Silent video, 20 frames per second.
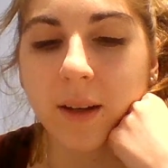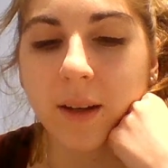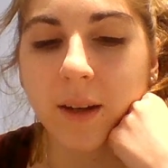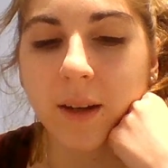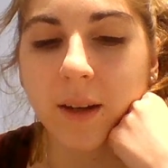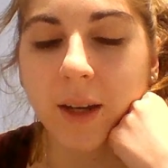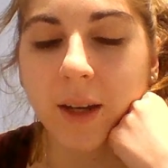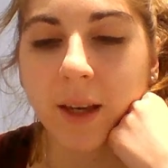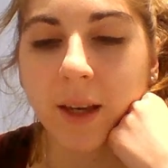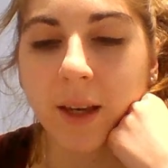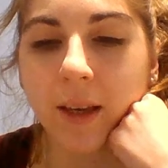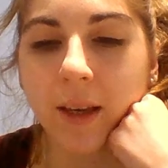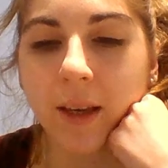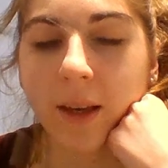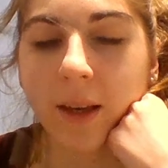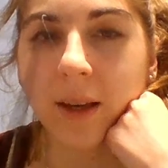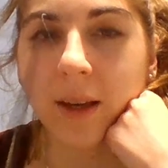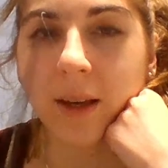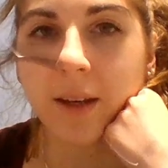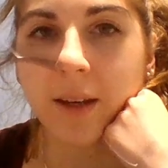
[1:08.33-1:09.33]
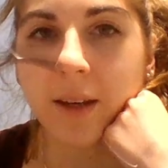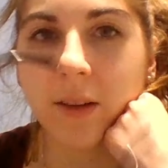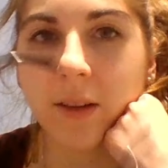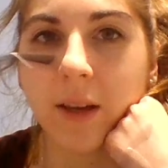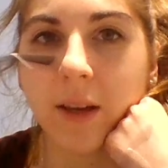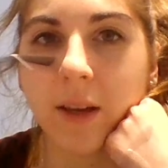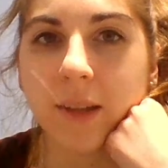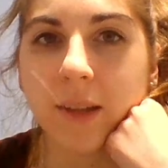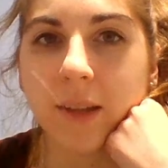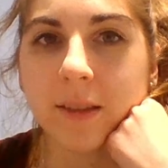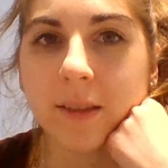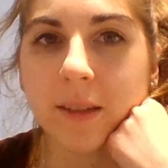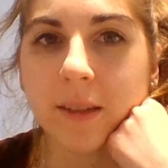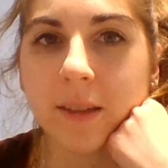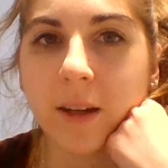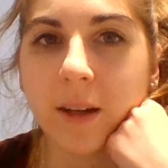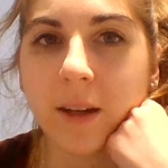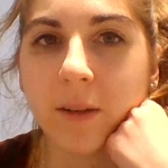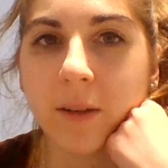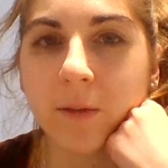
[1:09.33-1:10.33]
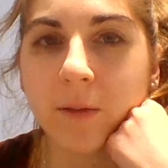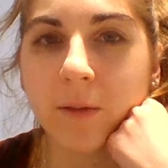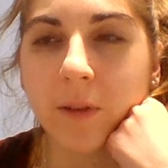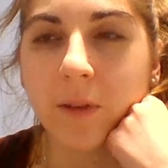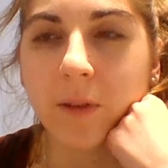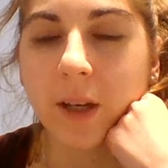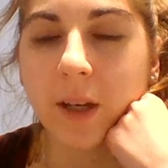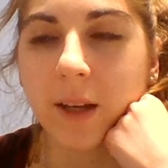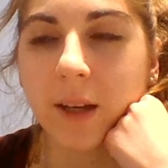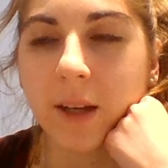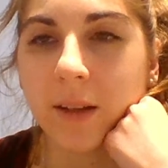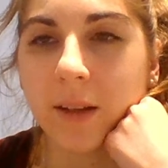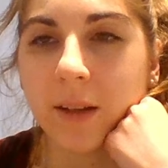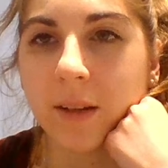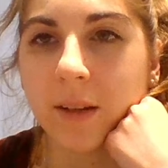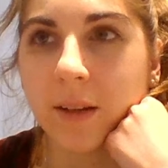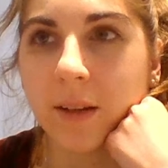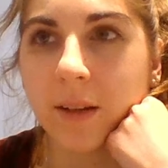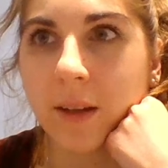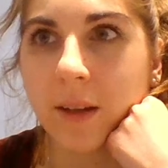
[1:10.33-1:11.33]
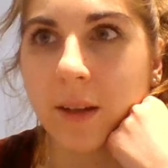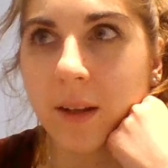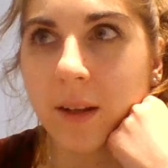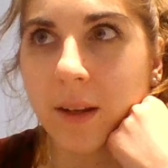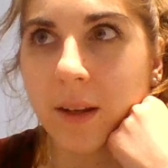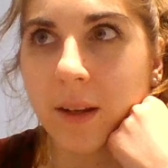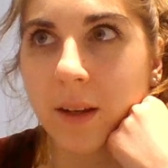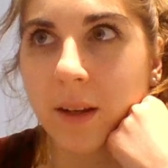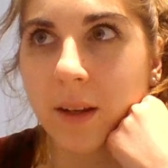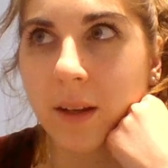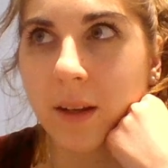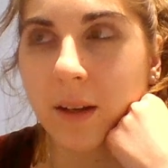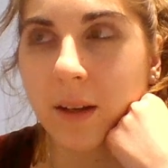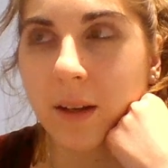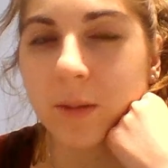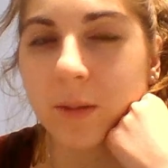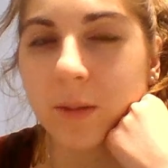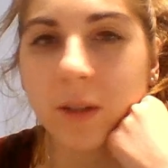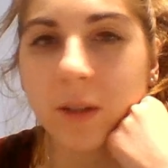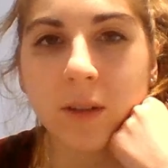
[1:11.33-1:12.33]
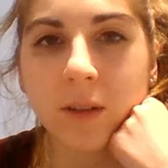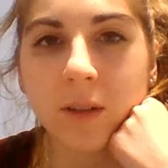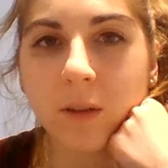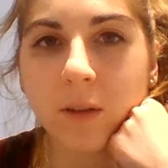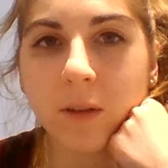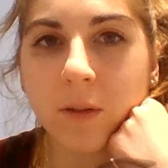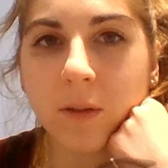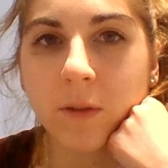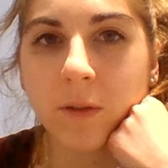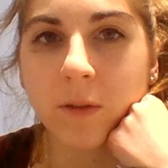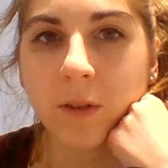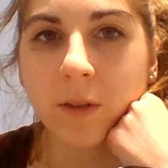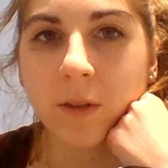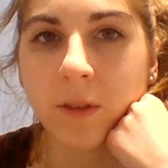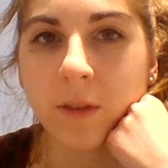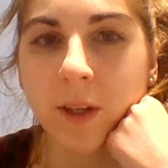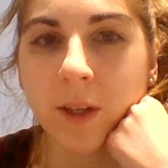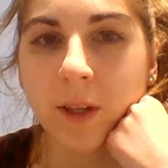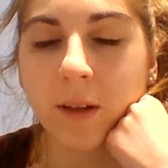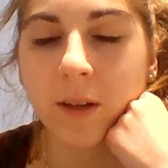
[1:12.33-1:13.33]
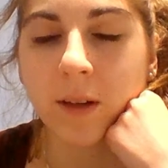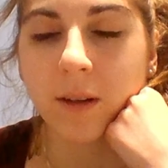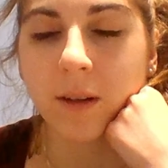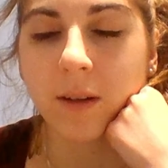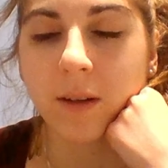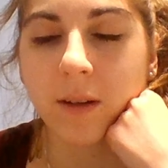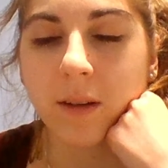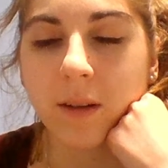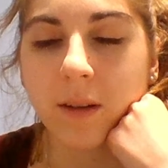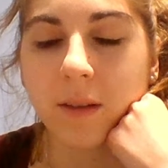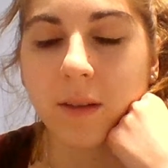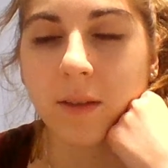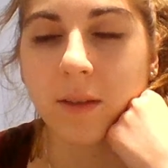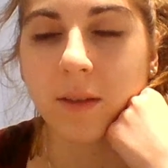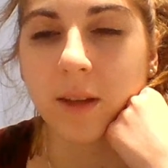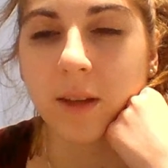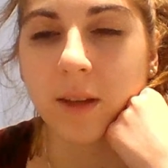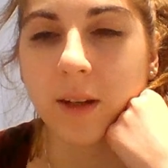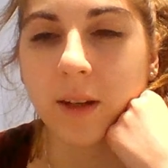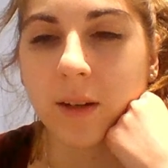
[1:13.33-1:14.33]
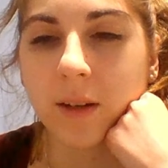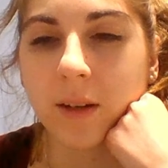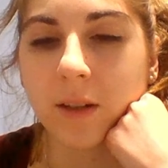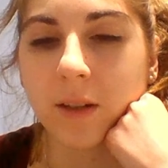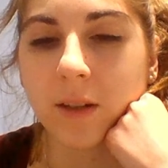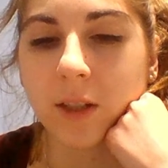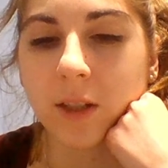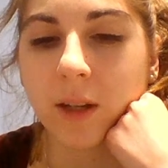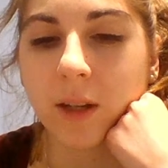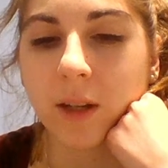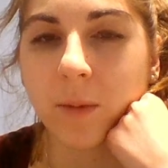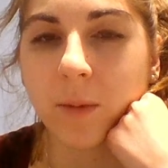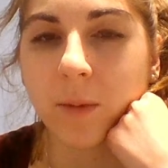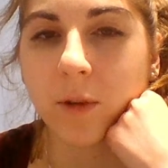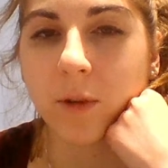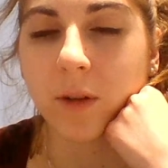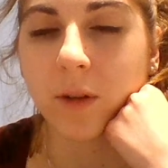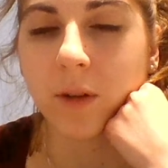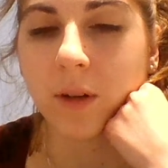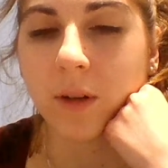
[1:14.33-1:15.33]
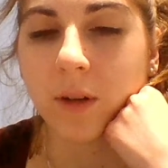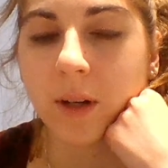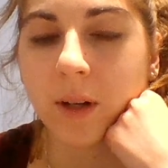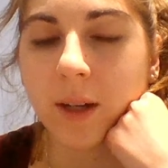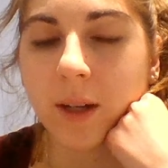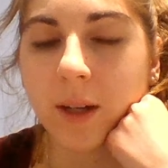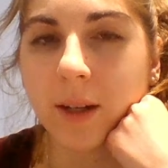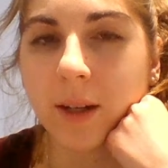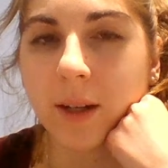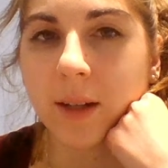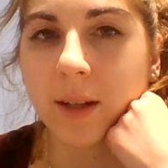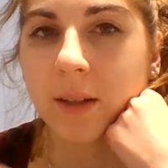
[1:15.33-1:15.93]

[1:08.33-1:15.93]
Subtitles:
I analyze stuff, and I'm just an overthinker in general. I